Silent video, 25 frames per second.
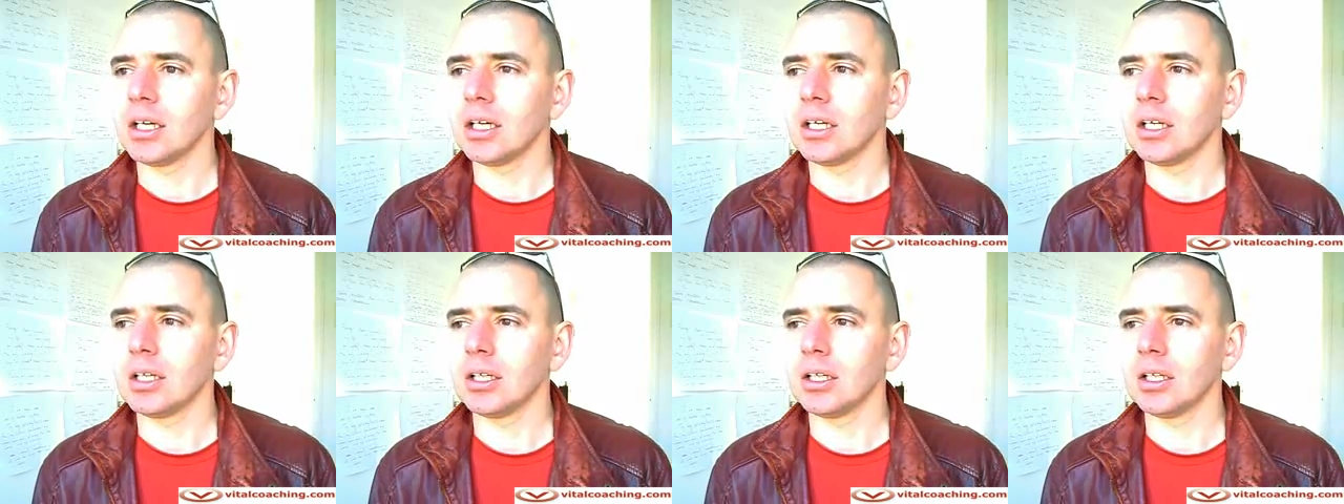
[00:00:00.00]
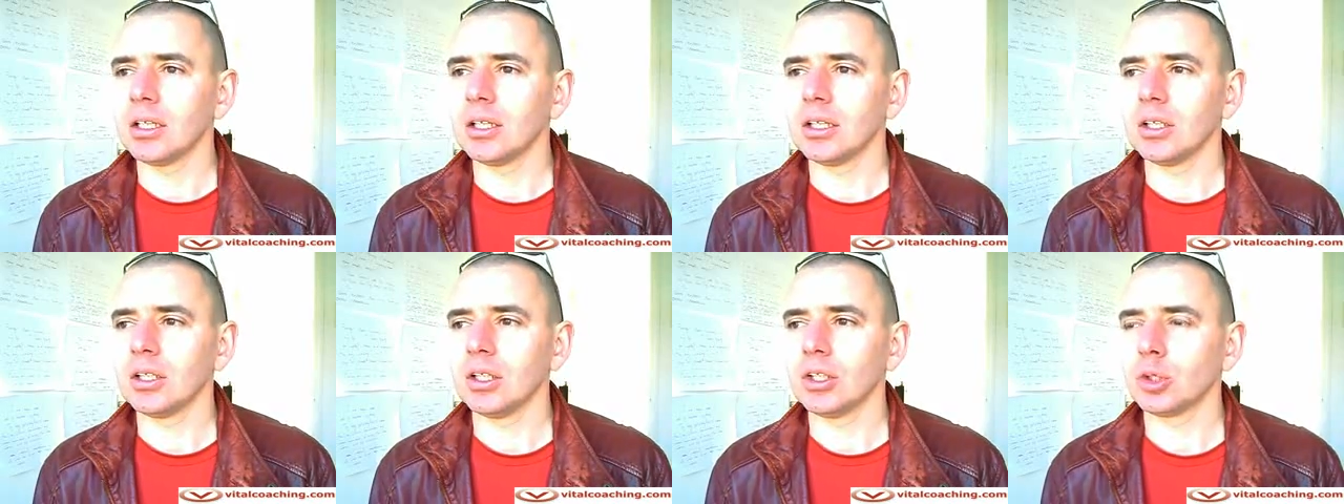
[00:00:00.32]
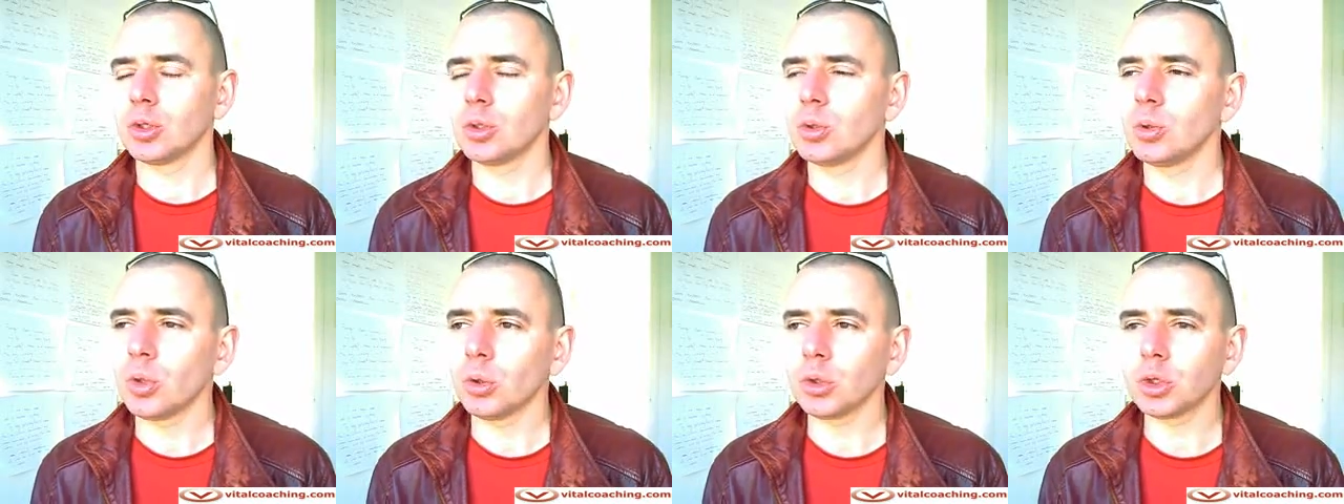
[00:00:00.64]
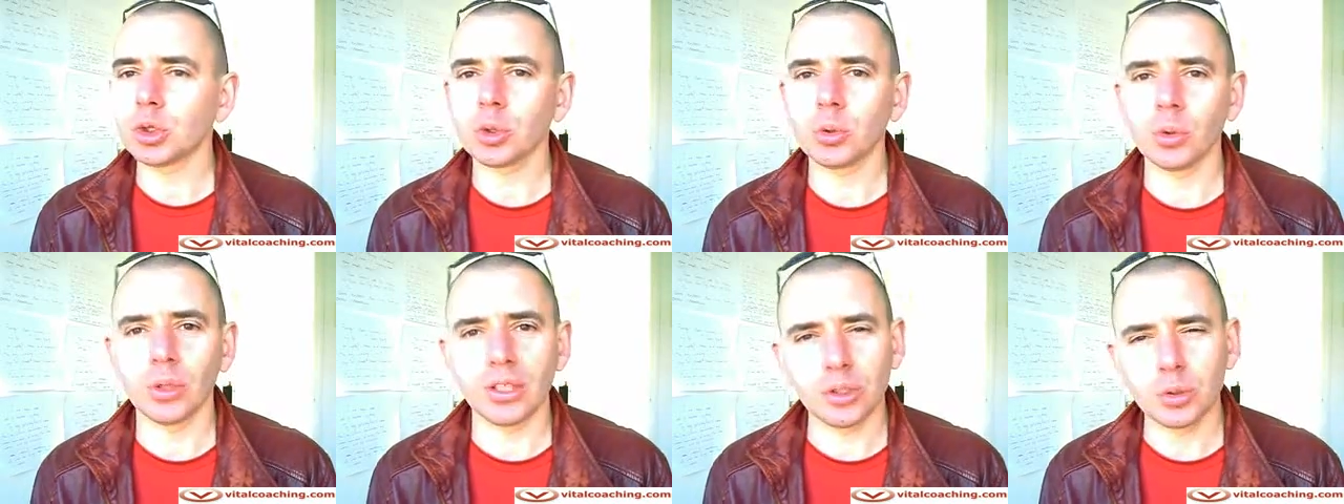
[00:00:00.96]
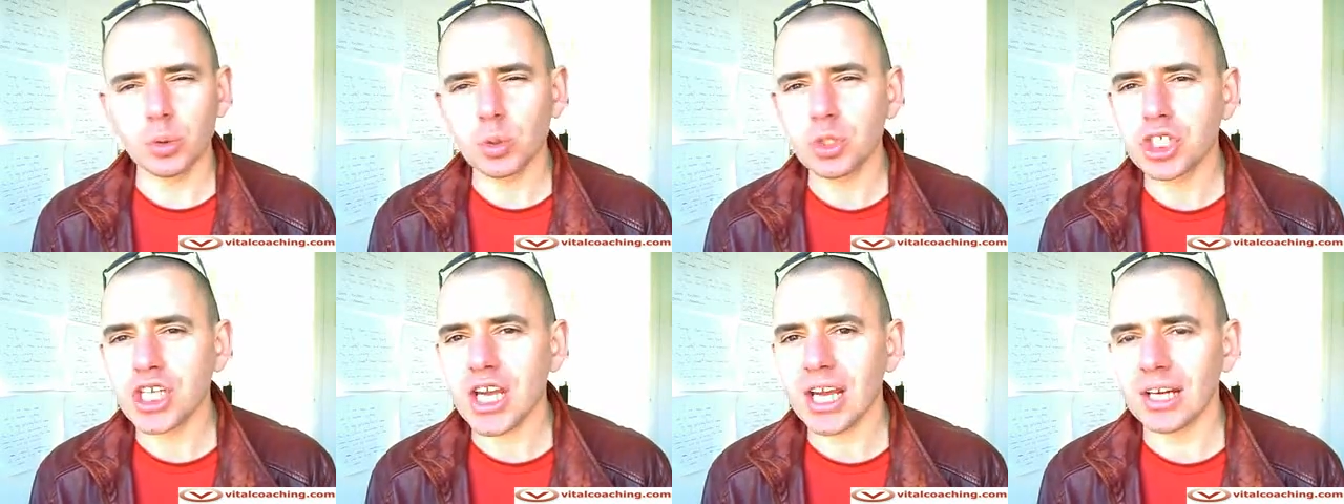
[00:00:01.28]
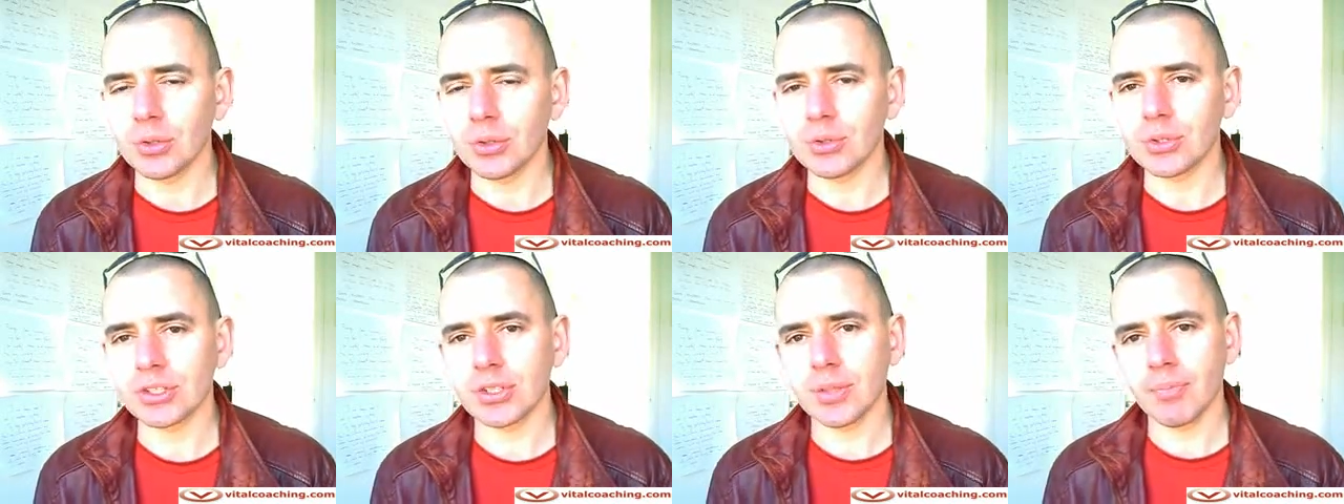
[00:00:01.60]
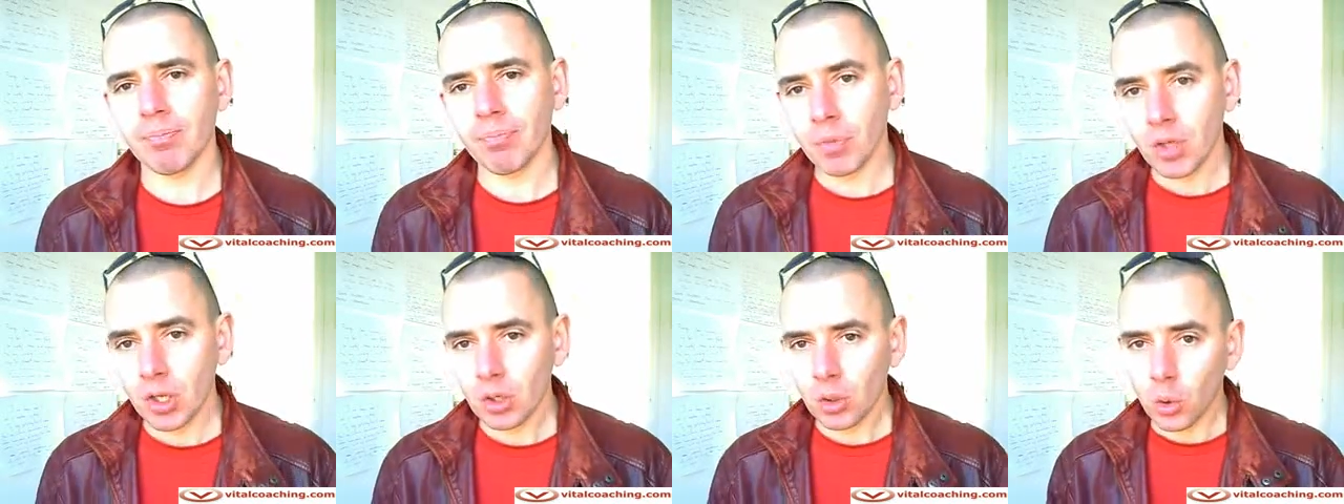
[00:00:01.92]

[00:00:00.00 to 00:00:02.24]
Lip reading: too controlling, too jealous.